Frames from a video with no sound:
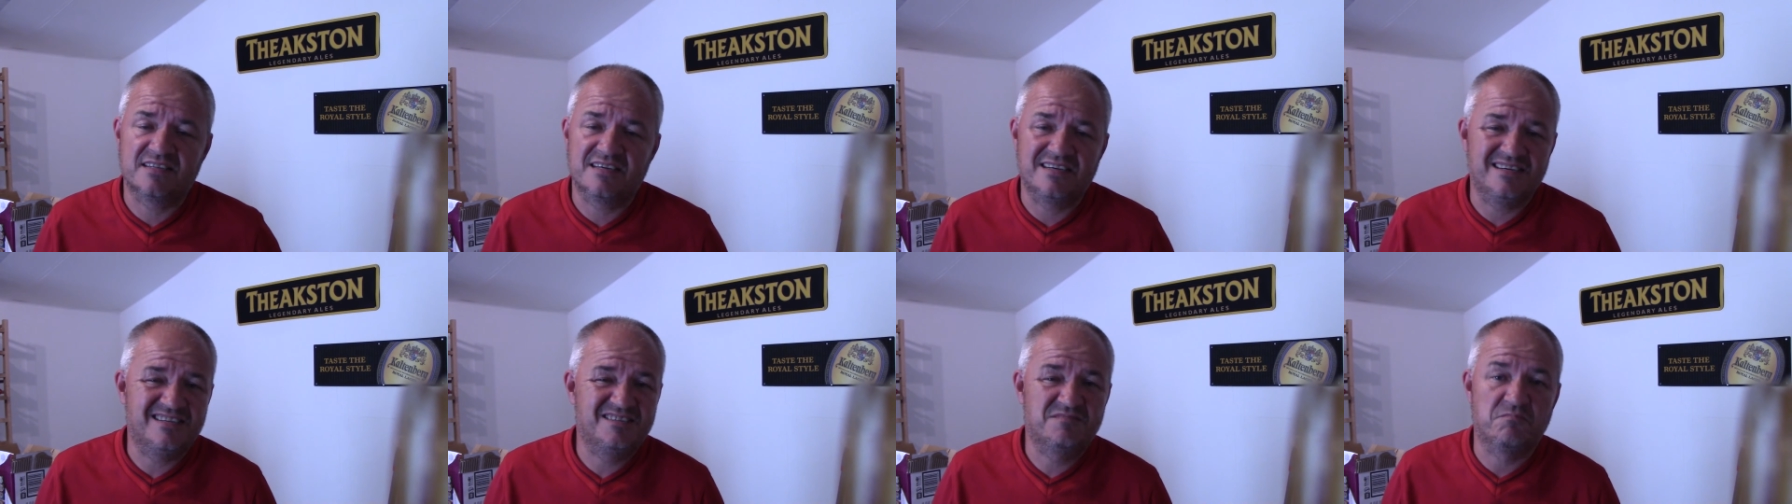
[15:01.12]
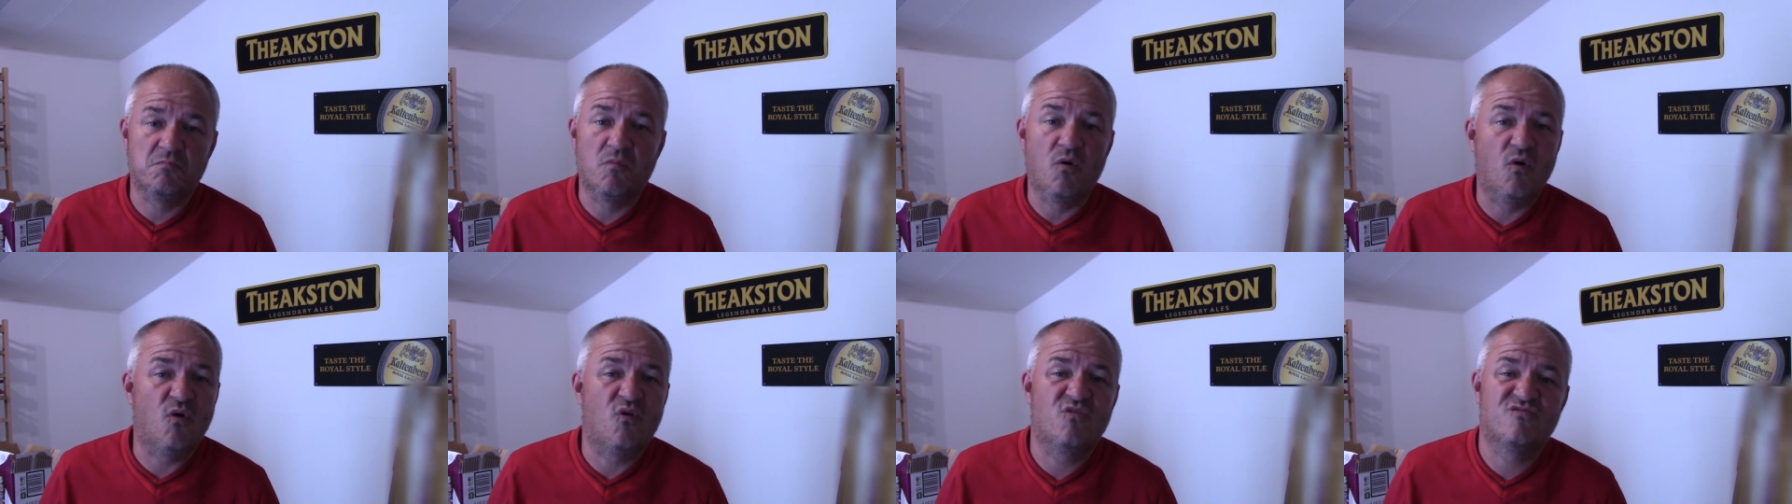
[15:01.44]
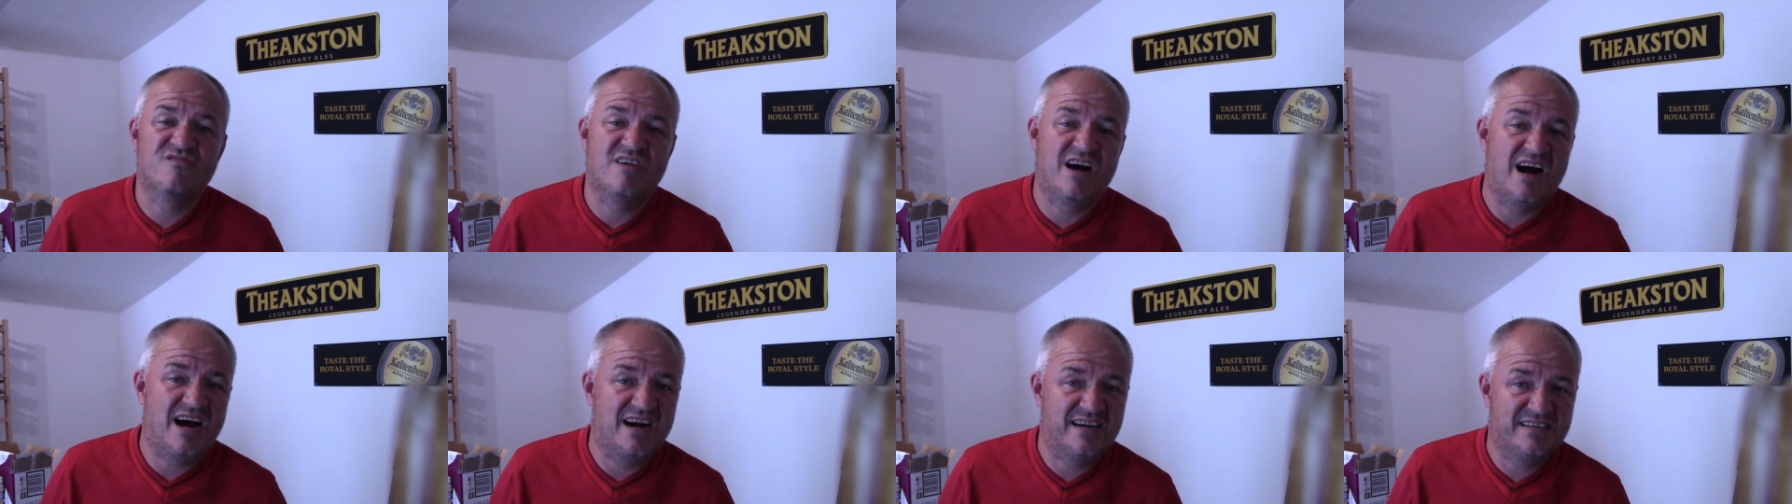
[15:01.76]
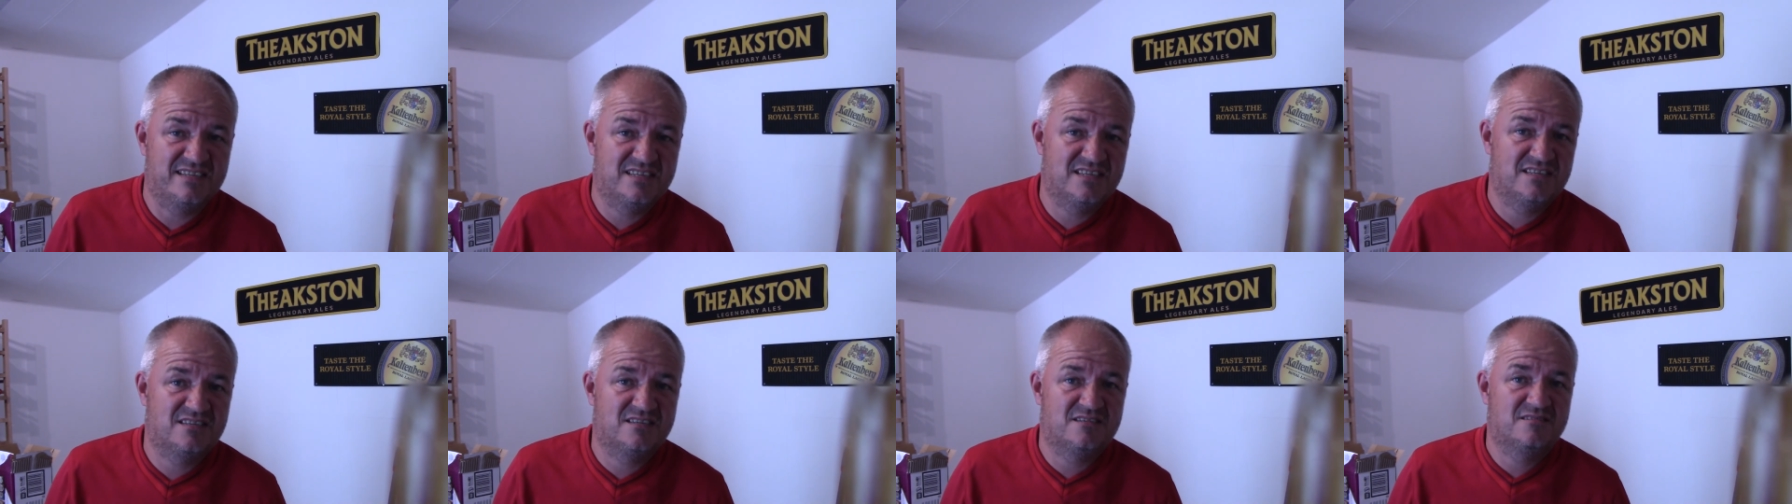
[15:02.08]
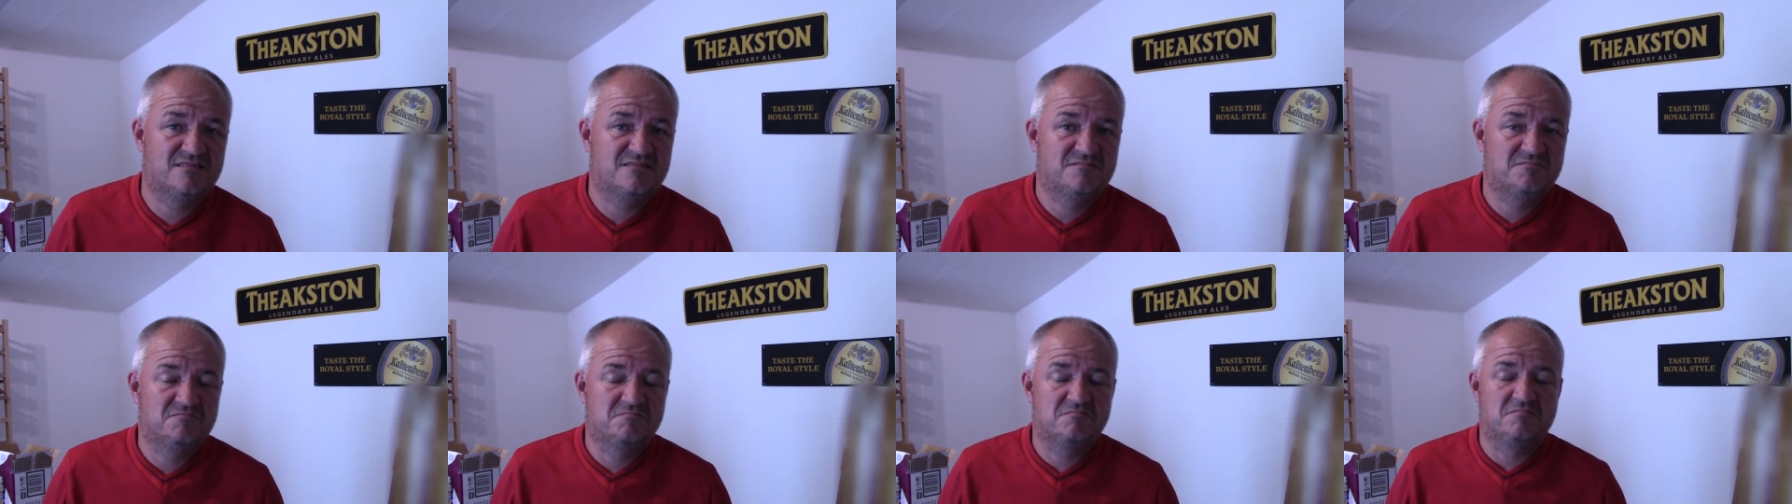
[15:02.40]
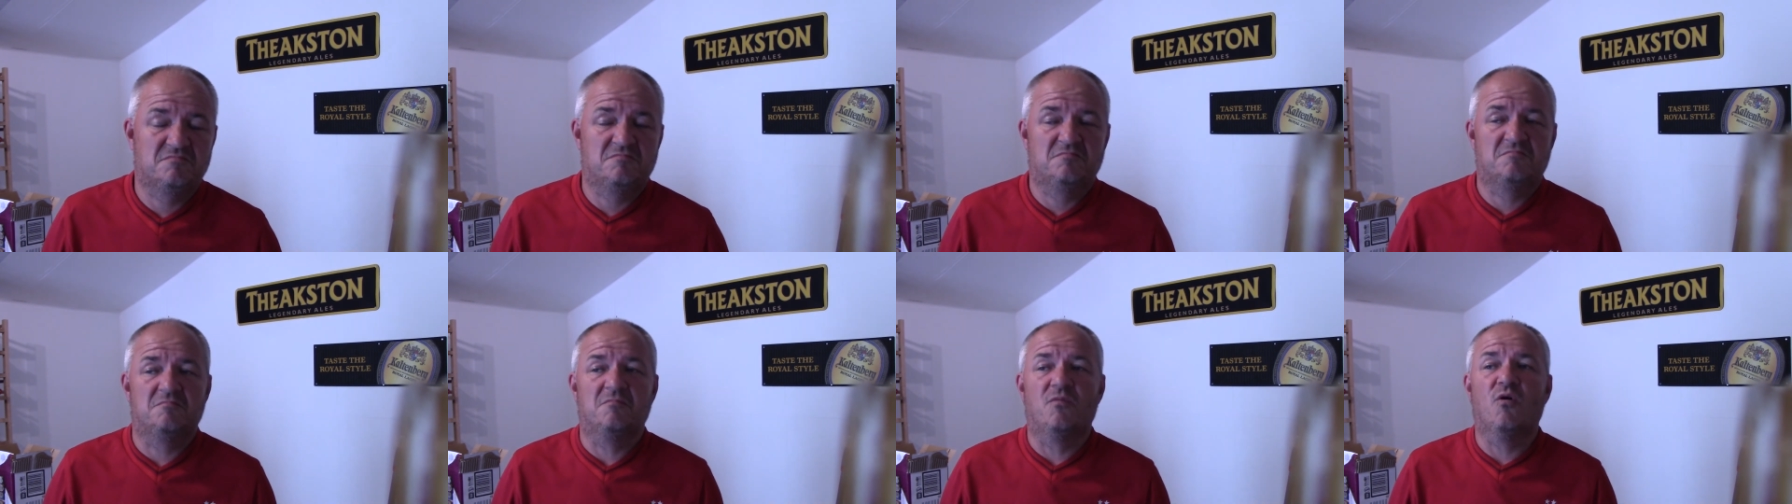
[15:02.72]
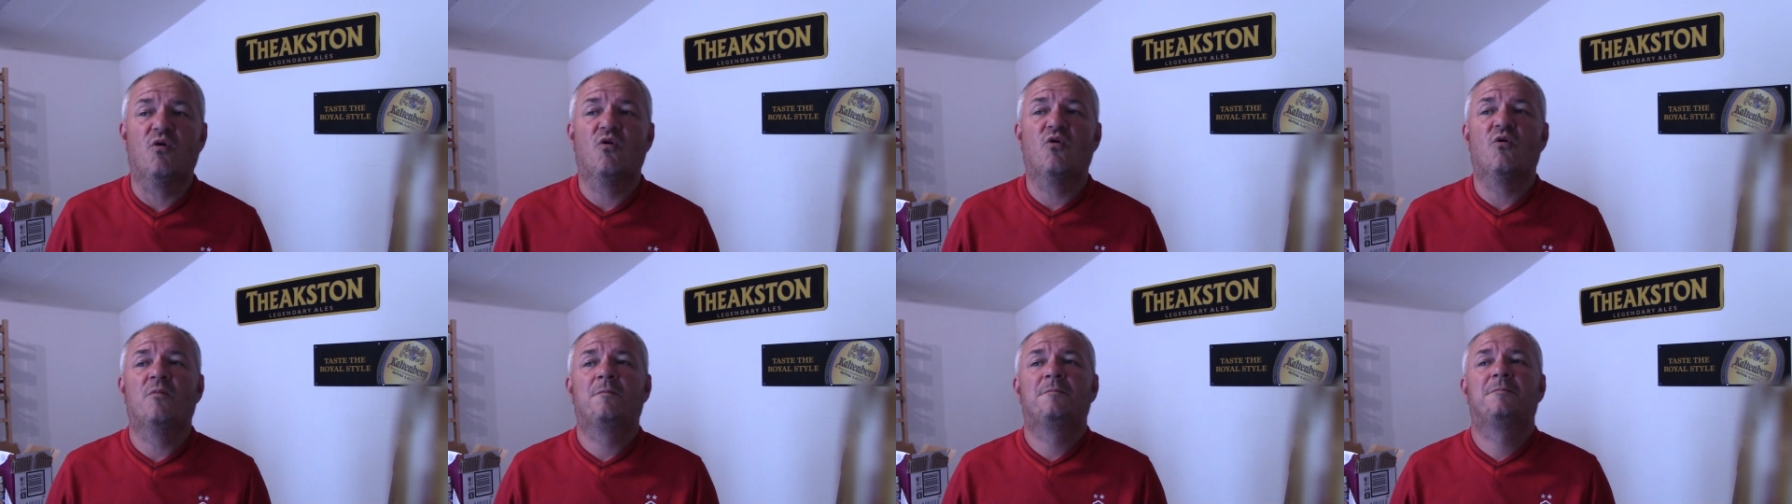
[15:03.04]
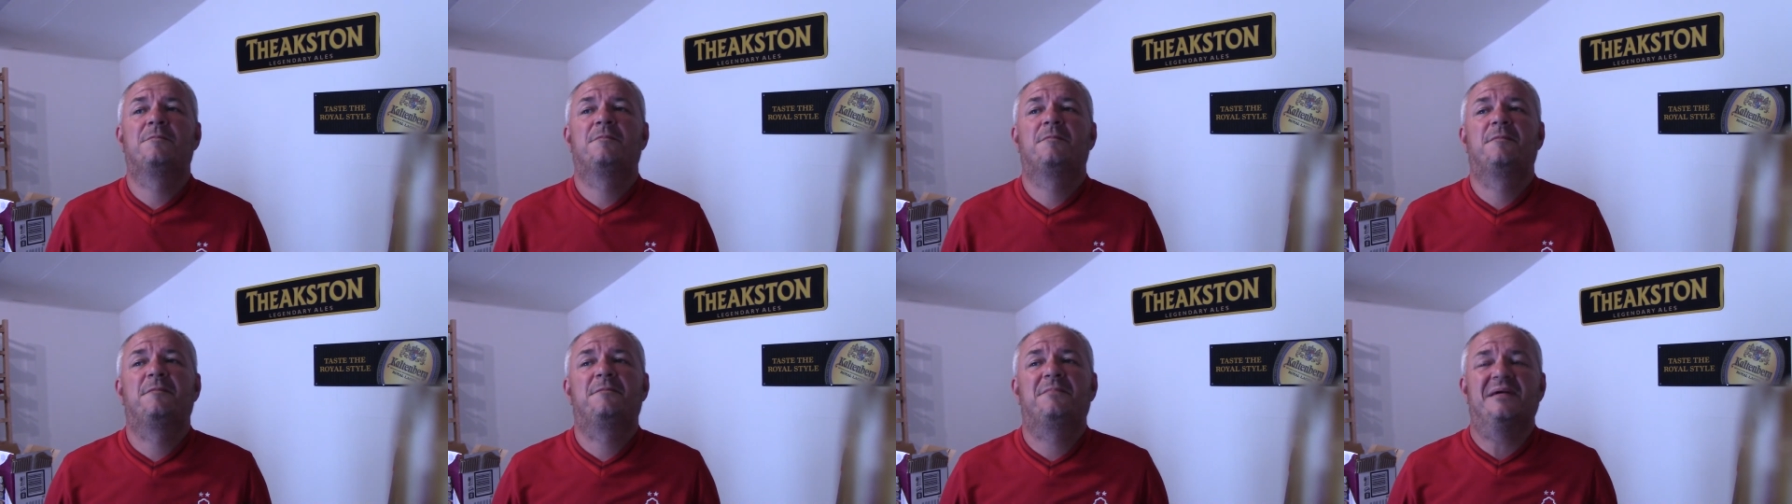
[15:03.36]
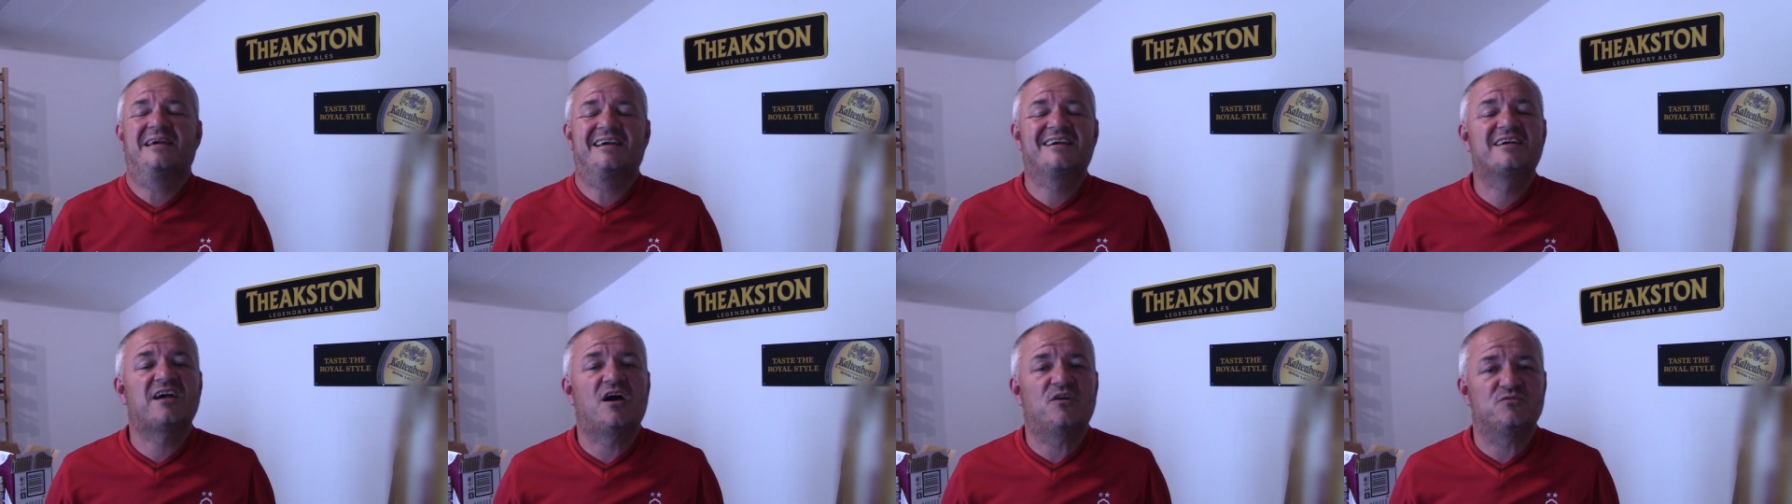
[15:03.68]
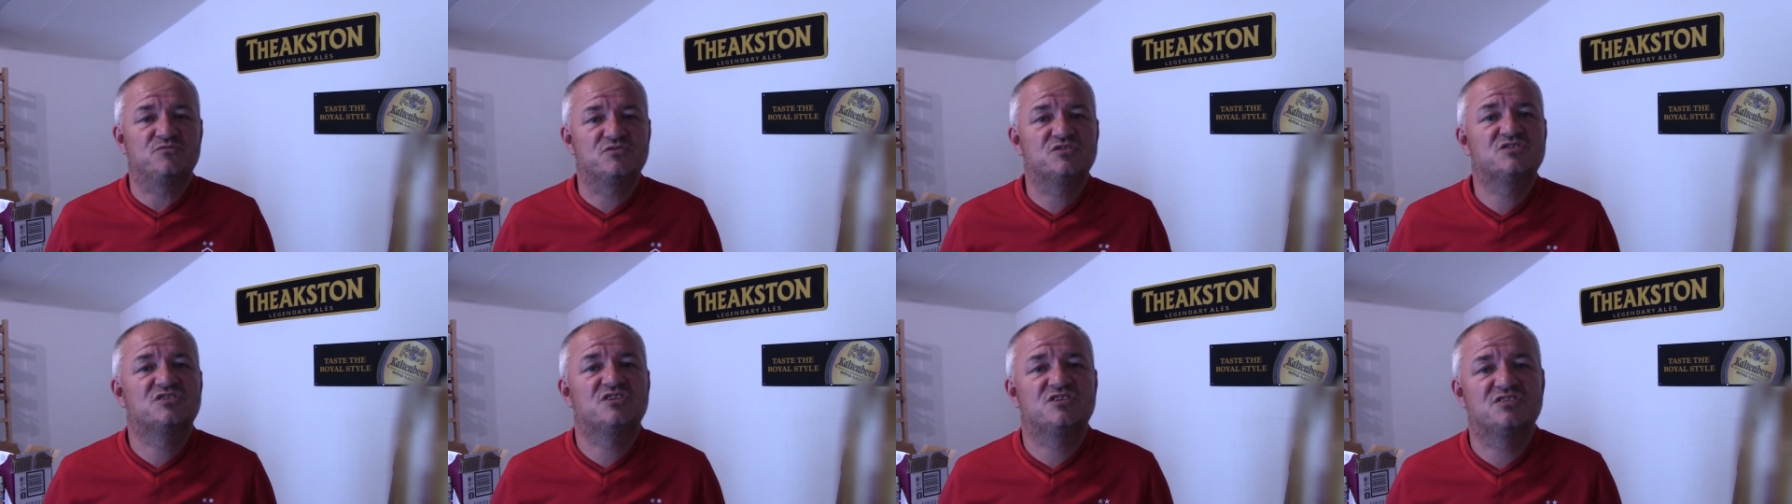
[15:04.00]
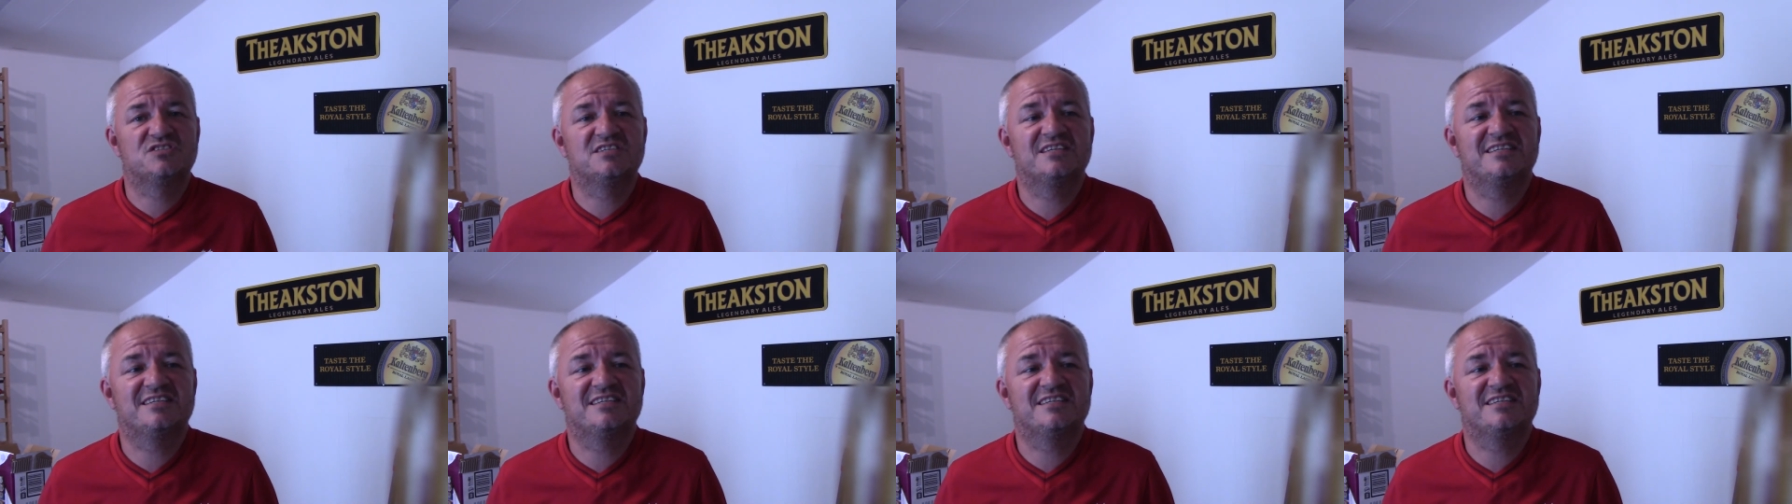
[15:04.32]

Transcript: needs more rides, more big coasters.